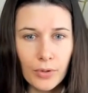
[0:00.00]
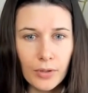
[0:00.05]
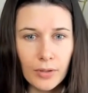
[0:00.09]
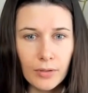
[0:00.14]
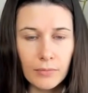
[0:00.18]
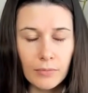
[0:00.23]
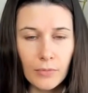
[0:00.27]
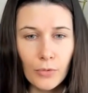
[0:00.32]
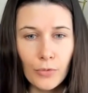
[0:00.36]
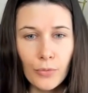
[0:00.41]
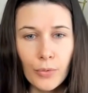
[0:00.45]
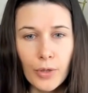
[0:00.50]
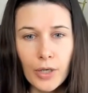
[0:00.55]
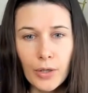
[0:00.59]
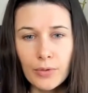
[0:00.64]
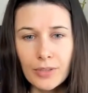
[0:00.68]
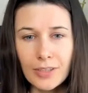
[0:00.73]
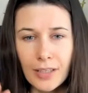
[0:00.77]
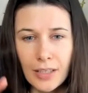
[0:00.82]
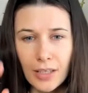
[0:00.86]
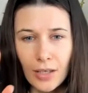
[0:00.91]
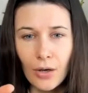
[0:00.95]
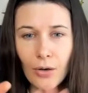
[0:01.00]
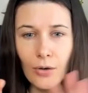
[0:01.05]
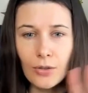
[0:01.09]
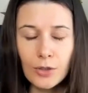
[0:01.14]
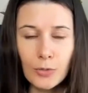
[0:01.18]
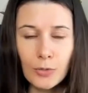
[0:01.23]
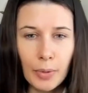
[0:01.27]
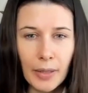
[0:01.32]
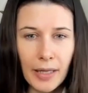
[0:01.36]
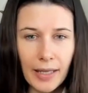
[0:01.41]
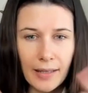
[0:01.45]
born, where it was like all
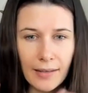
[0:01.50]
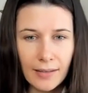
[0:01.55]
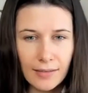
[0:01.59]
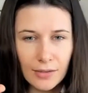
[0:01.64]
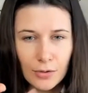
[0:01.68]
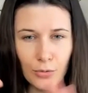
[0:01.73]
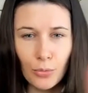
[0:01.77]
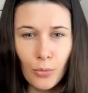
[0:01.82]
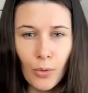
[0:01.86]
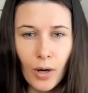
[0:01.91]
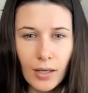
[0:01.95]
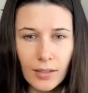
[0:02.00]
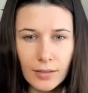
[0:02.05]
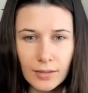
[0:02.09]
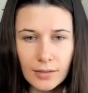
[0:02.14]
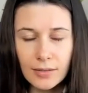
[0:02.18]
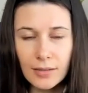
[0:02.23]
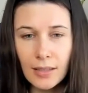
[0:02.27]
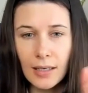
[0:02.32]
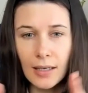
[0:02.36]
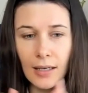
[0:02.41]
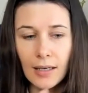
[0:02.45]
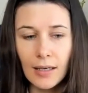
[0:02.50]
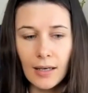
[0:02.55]
the planets was